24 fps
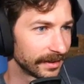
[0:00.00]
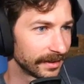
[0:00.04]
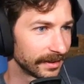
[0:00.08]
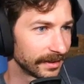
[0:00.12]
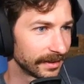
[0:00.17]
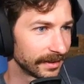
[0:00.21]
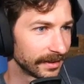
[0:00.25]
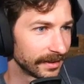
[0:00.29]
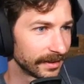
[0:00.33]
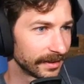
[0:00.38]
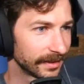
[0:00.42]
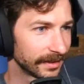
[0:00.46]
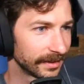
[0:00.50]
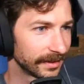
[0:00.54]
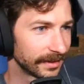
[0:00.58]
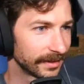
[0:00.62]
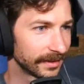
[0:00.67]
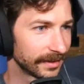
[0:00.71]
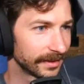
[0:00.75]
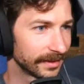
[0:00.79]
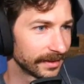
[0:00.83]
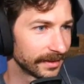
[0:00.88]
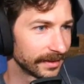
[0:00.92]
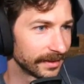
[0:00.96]
With, uh,
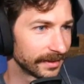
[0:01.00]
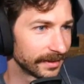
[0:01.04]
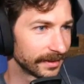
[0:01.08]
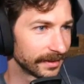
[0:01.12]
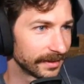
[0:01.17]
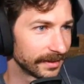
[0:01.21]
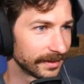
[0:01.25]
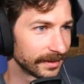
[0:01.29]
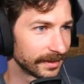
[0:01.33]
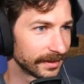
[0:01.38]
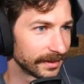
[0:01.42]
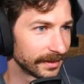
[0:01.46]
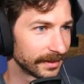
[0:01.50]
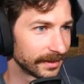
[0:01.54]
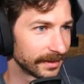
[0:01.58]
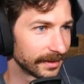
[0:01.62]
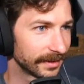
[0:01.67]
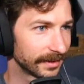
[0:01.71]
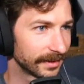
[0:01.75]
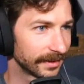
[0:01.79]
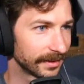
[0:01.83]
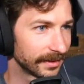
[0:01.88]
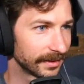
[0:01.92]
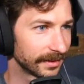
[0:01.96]
with snail boy
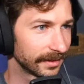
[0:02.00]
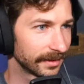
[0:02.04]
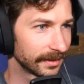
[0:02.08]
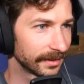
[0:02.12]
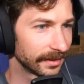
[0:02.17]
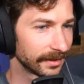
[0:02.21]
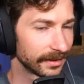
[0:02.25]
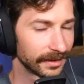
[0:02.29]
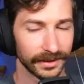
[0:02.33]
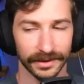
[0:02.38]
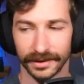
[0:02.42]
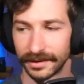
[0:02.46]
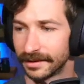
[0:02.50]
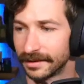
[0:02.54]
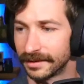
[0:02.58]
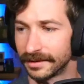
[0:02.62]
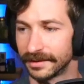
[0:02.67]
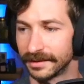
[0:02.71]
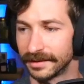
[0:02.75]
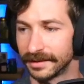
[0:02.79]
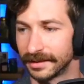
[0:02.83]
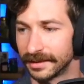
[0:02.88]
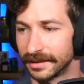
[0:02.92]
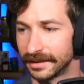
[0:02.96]
here.
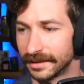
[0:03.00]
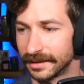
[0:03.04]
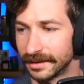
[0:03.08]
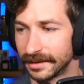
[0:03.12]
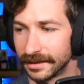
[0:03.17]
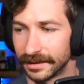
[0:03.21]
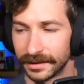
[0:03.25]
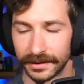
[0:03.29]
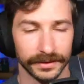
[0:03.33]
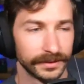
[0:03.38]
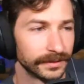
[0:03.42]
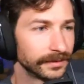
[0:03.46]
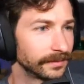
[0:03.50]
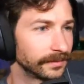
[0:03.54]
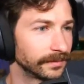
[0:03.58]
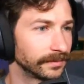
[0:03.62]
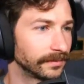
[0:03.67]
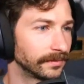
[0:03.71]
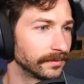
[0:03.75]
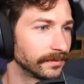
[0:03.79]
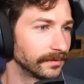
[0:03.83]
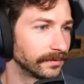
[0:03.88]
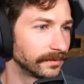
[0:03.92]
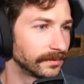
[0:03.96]
I'll, uh, I'll take him.
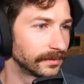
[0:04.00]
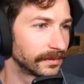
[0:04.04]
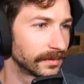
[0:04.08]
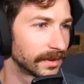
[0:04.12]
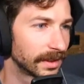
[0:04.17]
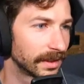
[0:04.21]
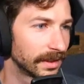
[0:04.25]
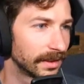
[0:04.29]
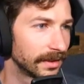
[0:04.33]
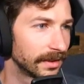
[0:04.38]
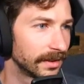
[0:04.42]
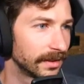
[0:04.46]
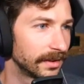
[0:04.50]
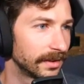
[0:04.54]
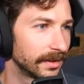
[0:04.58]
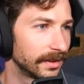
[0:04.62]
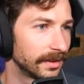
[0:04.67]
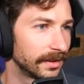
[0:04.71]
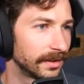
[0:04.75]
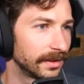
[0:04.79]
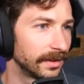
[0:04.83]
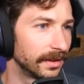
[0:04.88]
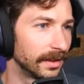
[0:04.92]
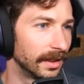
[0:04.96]

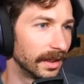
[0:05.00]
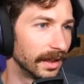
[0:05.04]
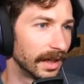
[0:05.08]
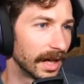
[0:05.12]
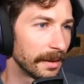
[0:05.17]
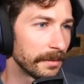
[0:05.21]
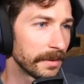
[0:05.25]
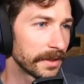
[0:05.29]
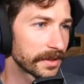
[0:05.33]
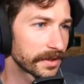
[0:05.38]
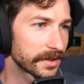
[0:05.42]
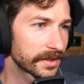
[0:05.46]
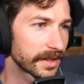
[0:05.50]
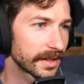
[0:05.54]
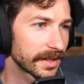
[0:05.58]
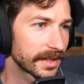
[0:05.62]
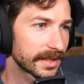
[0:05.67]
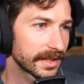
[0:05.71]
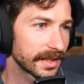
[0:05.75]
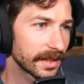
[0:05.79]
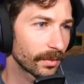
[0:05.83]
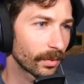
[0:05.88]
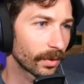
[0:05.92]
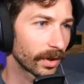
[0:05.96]
I'm interested to
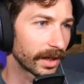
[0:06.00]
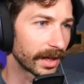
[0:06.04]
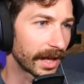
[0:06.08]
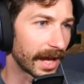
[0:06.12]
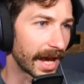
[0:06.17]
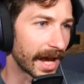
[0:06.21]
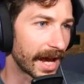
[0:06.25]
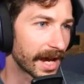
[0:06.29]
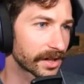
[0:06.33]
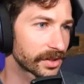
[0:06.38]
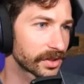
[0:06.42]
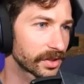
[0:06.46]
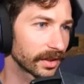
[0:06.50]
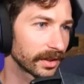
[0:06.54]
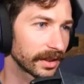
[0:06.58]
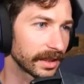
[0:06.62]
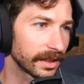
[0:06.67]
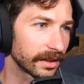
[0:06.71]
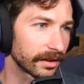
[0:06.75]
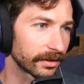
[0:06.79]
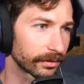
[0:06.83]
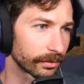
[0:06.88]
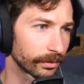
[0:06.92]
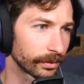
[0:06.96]
see what actually
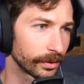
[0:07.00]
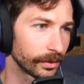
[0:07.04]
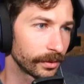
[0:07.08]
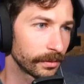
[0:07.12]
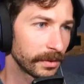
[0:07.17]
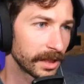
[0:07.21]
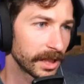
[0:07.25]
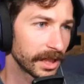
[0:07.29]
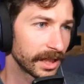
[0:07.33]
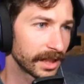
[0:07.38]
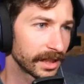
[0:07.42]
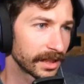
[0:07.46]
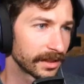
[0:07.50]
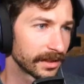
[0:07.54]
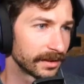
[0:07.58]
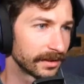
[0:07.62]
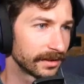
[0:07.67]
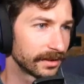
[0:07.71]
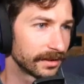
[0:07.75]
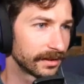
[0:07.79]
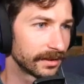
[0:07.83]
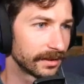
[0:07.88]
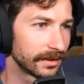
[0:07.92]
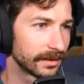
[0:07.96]
threw me.
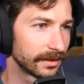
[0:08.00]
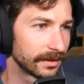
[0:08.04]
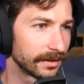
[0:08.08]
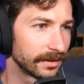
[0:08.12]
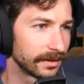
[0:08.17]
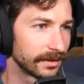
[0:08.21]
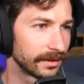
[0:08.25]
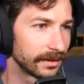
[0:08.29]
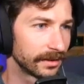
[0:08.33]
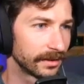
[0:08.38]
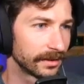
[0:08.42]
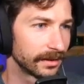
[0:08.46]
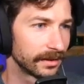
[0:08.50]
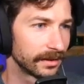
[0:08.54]
Looks like